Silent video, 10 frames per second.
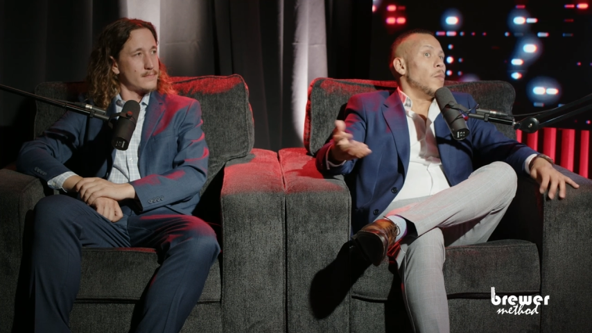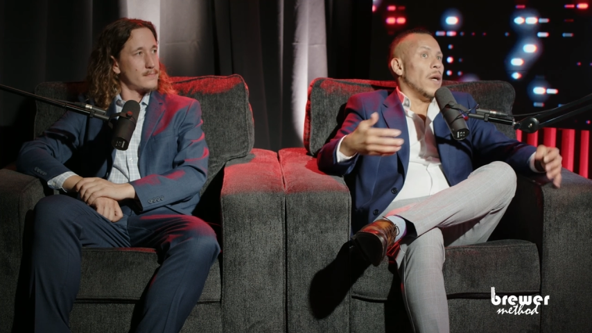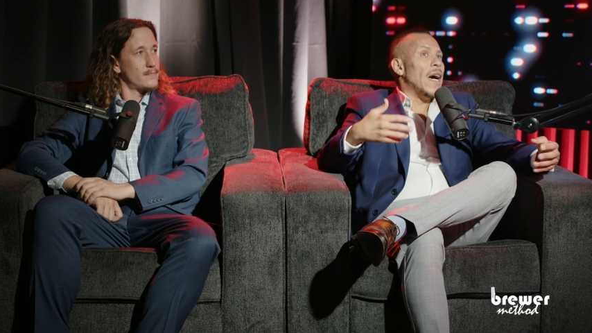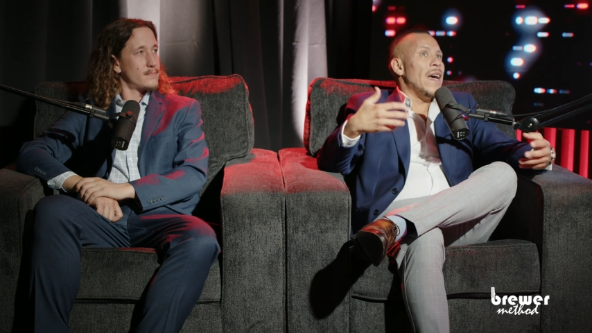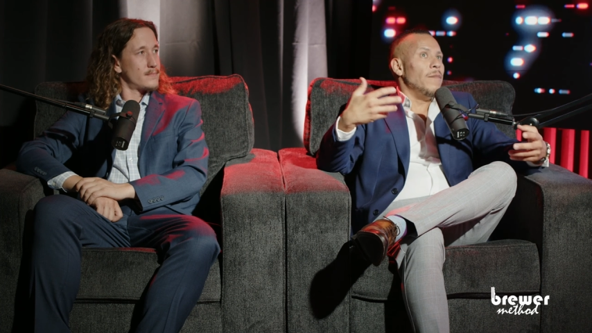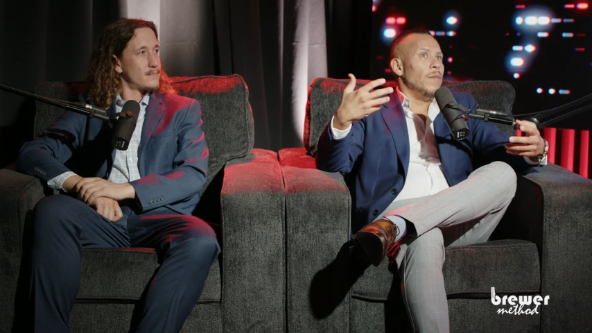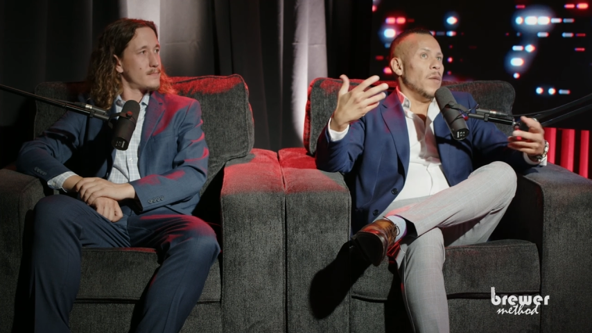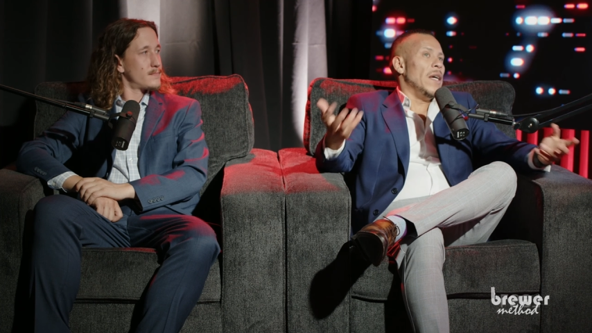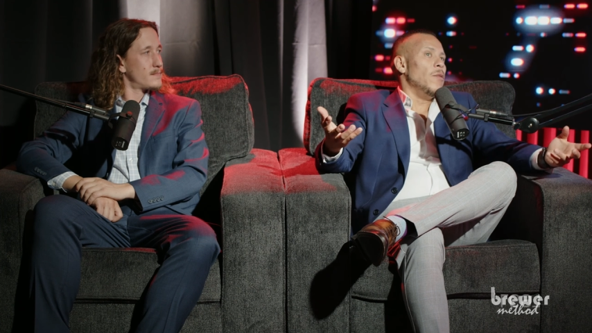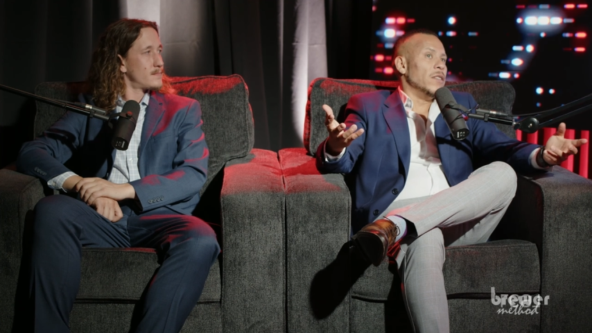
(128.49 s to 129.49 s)
Speaker 1: But I the
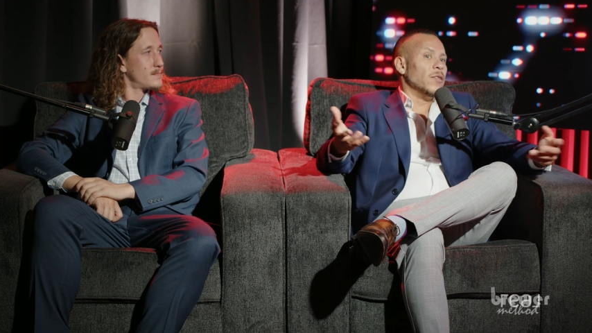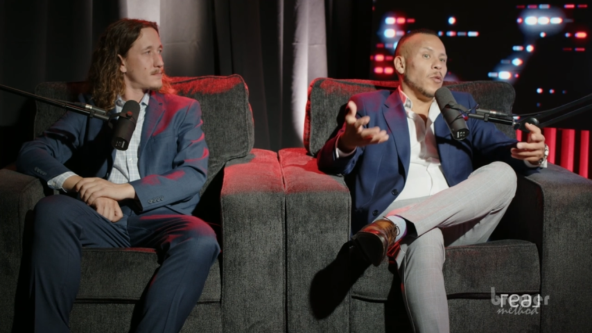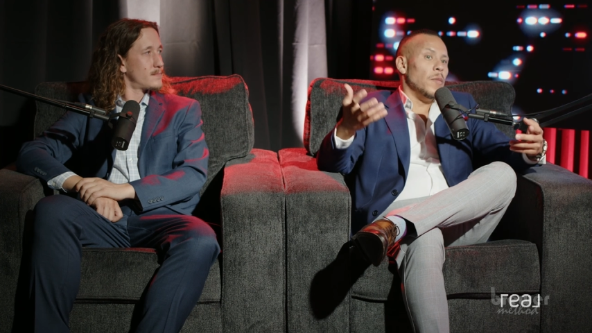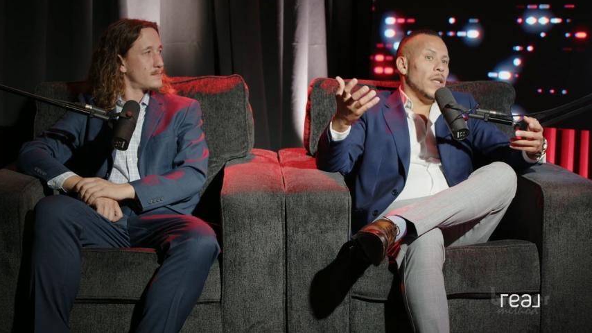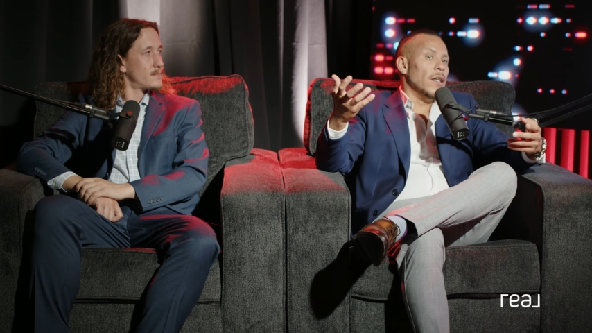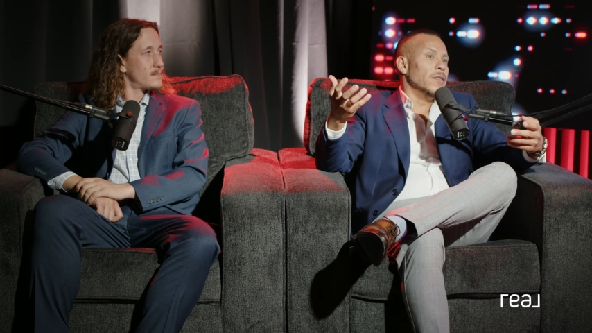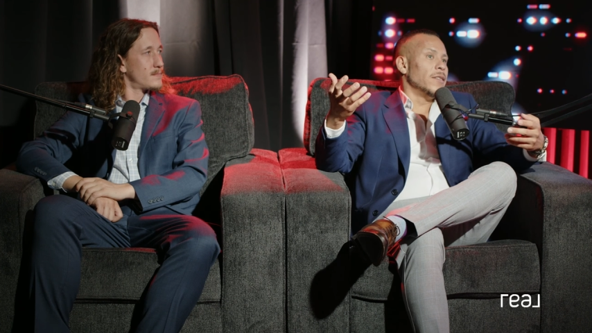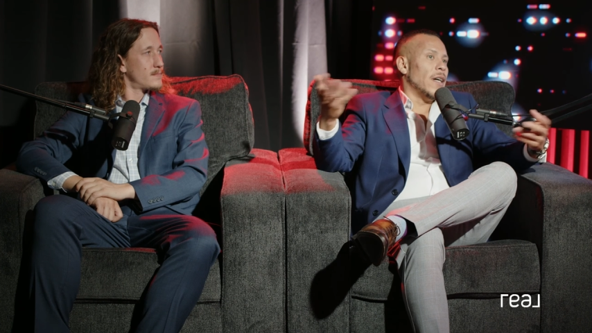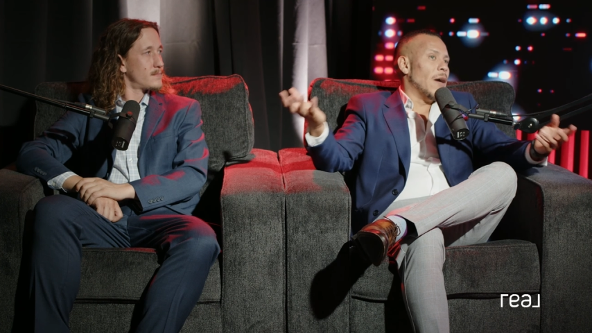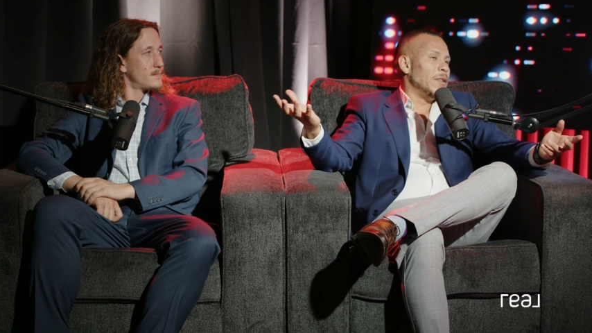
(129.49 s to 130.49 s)
main reasons were because
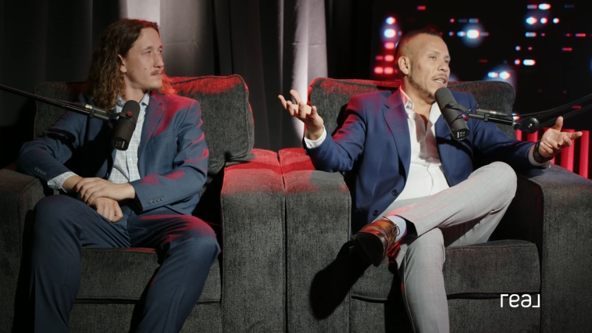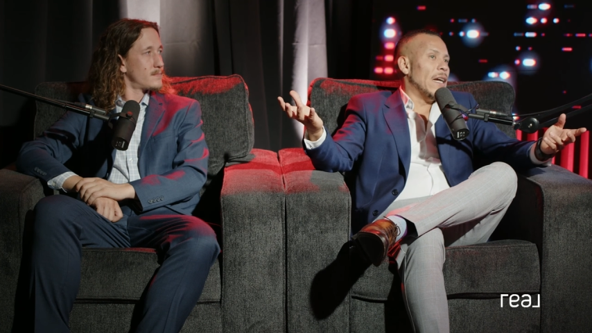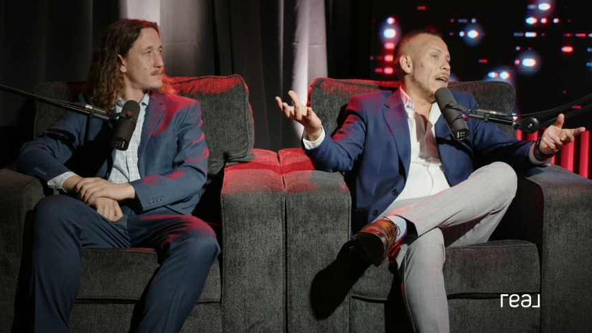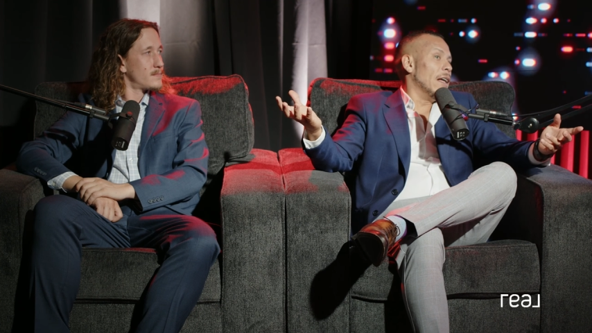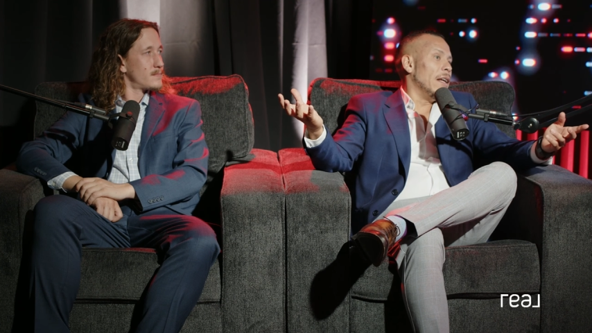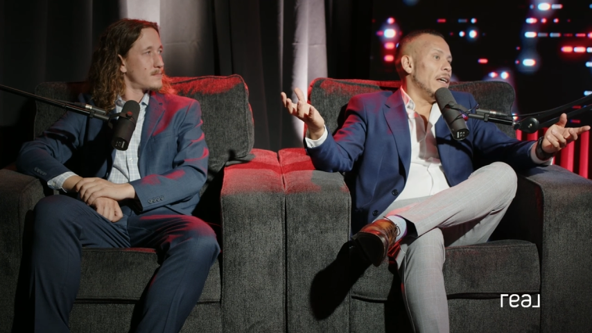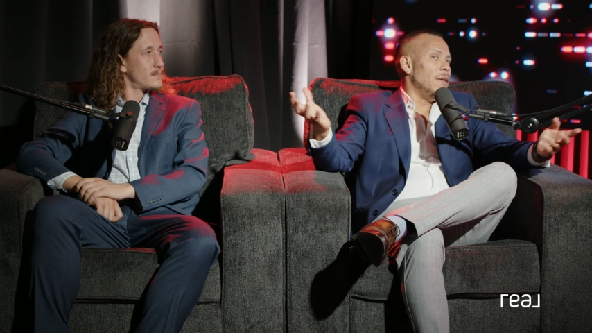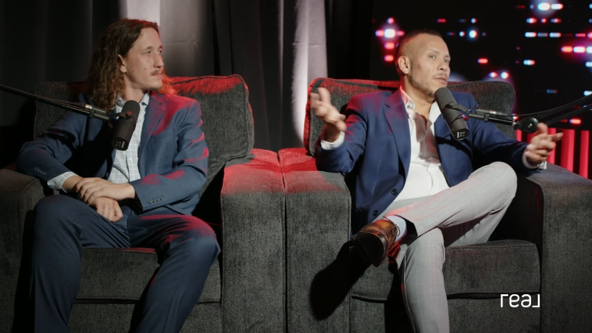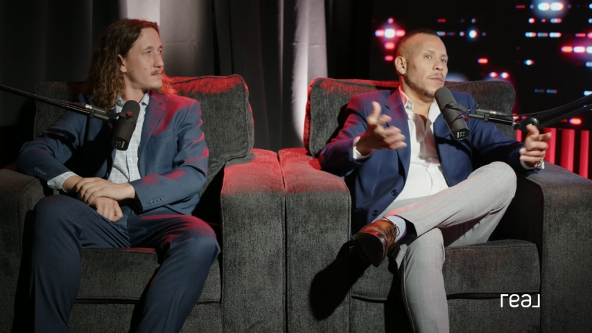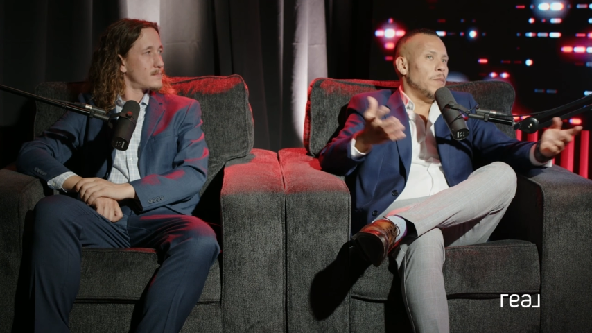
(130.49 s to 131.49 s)
I was getting out of LA. It
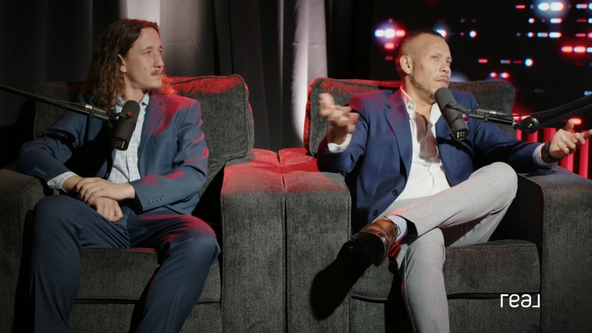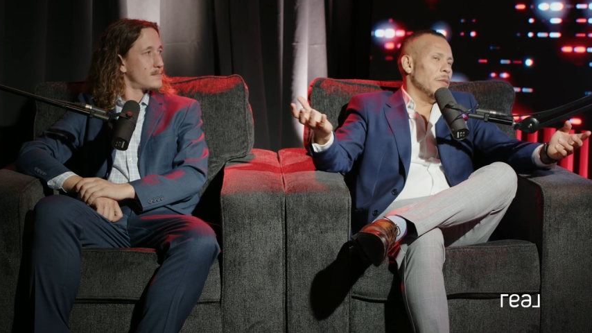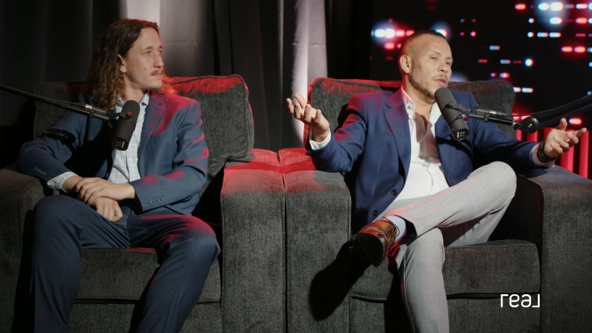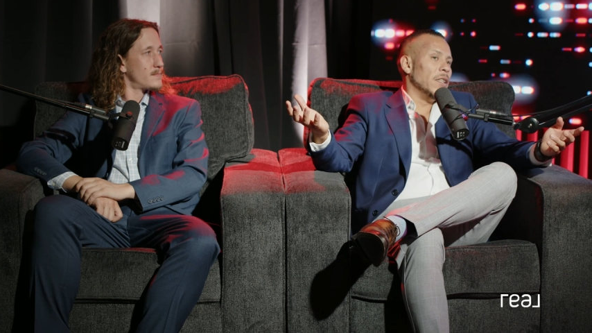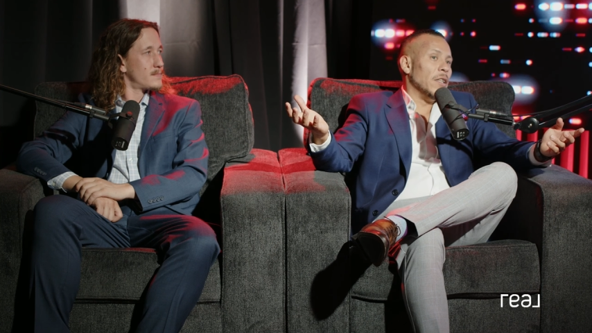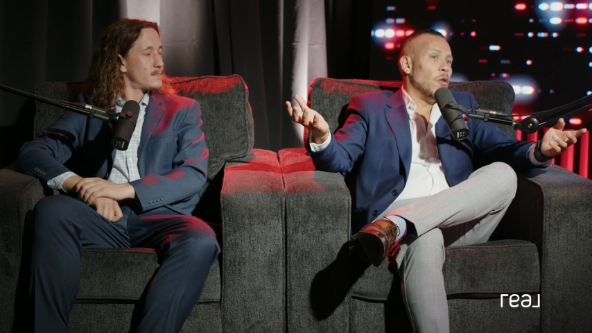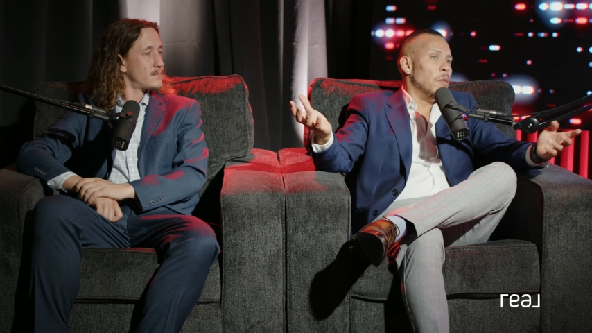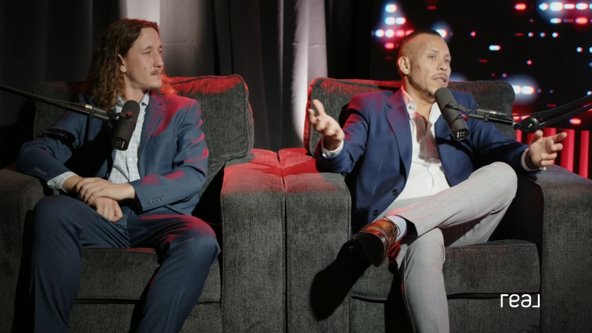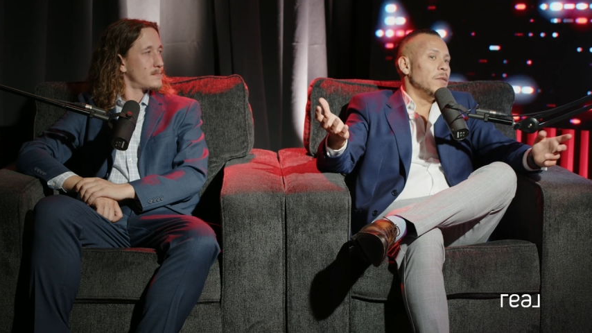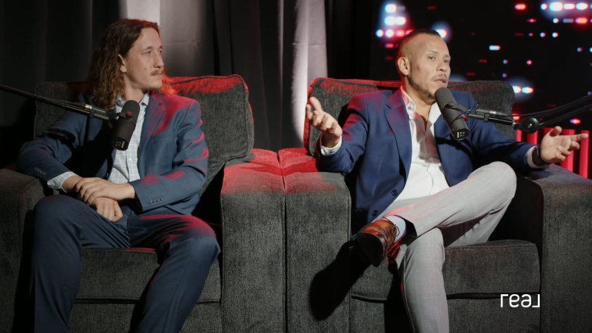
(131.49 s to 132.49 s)
was it wasn't a cool
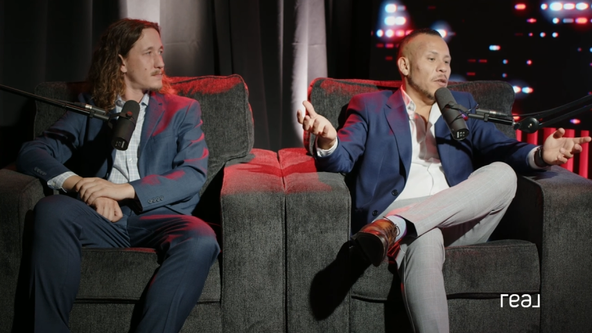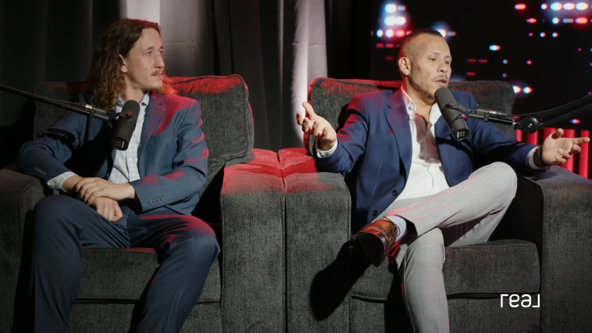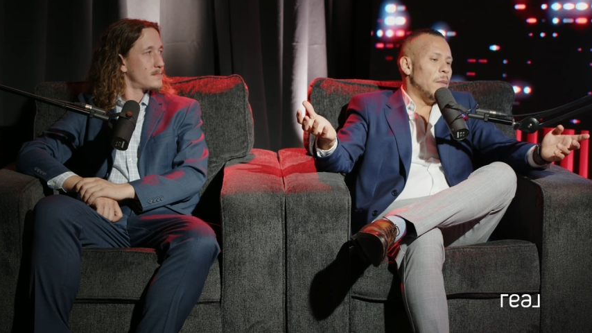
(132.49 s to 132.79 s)
place to be during the